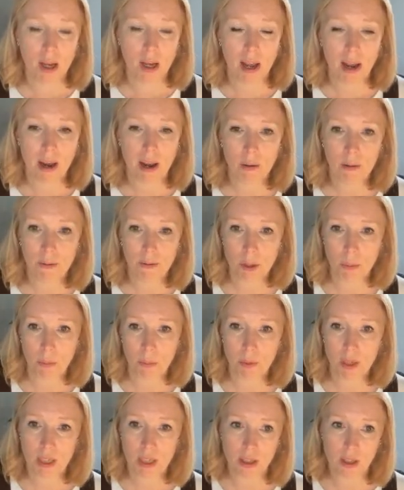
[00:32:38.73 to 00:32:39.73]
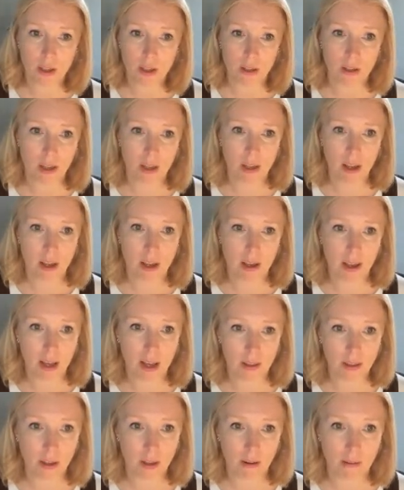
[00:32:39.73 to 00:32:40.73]
how if someone needed a
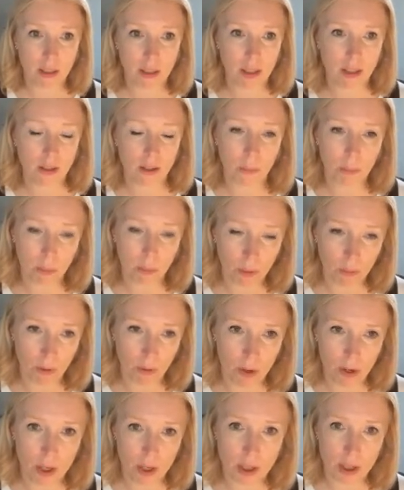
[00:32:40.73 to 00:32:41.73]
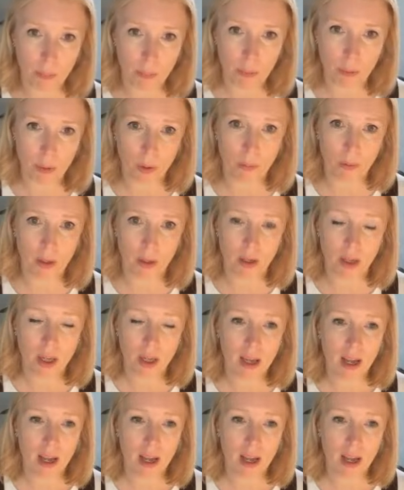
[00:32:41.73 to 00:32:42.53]
healthcare assistant appointment or a nursing appointment,